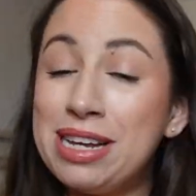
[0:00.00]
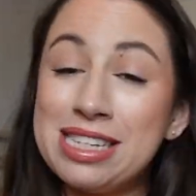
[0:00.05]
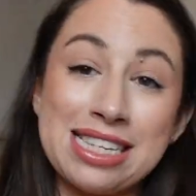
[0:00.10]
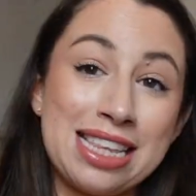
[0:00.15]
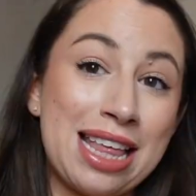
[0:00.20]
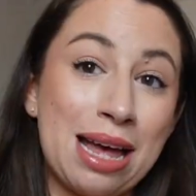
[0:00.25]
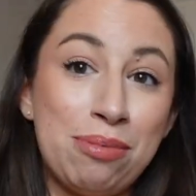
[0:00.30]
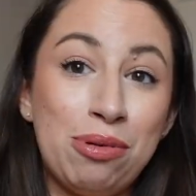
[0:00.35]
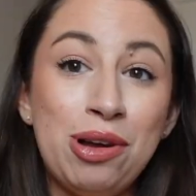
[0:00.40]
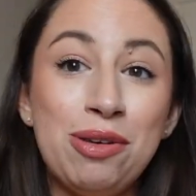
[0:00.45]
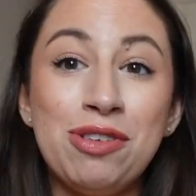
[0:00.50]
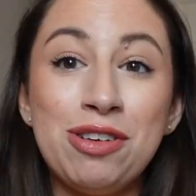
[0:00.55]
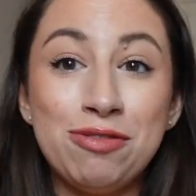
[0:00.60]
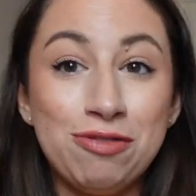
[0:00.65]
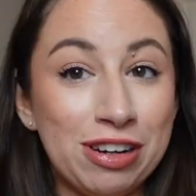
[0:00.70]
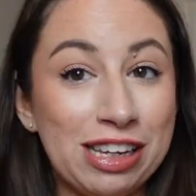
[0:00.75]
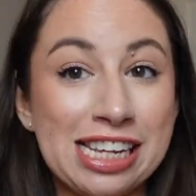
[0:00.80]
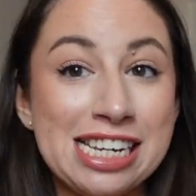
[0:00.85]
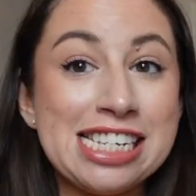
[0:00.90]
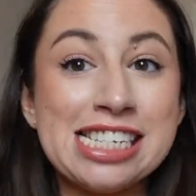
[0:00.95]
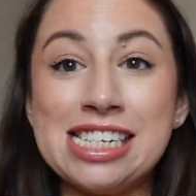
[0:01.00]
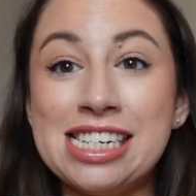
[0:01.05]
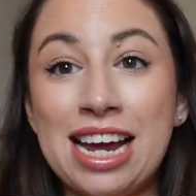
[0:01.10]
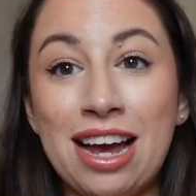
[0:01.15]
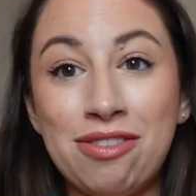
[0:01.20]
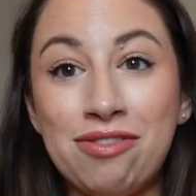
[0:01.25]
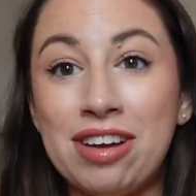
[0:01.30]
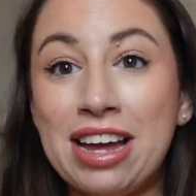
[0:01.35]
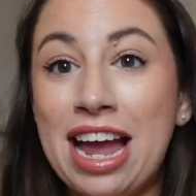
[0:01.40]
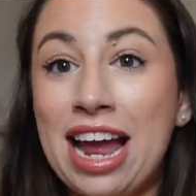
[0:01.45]
Because at that point we really didn't
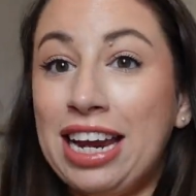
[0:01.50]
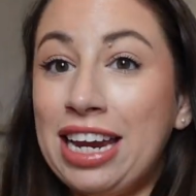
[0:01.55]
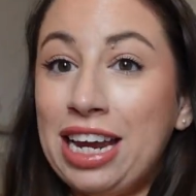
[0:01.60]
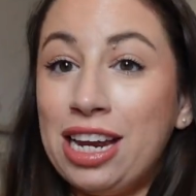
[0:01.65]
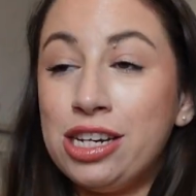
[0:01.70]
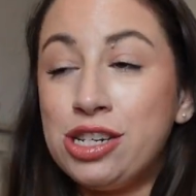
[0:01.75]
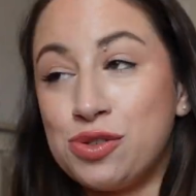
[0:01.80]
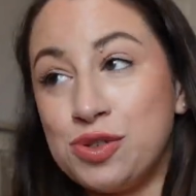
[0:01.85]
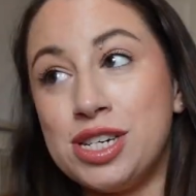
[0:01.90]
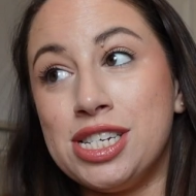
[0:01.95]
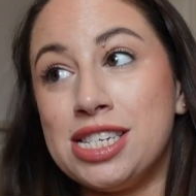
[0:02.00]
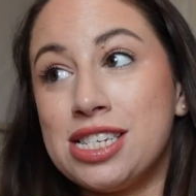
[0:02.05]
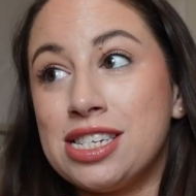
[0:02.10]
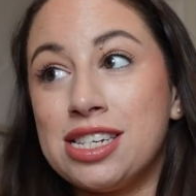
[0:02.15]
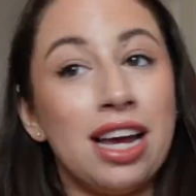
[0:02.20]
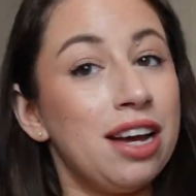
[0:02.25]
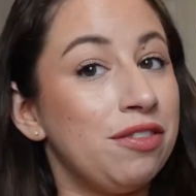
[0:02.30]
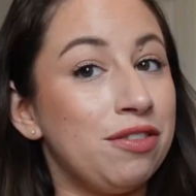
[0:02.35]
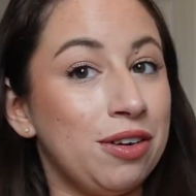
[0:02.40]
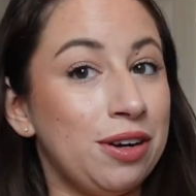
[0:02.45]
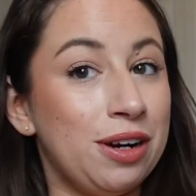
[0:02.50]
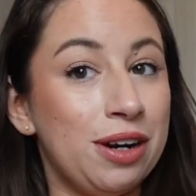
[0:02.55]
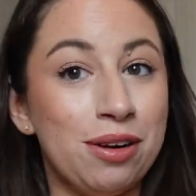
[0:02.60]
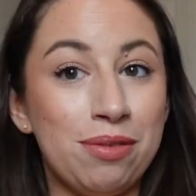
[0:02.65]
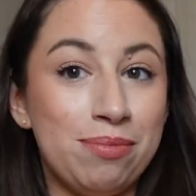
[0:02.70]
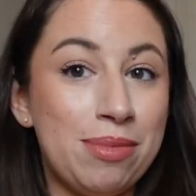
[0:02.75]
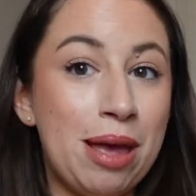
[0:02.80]
have any toys for her.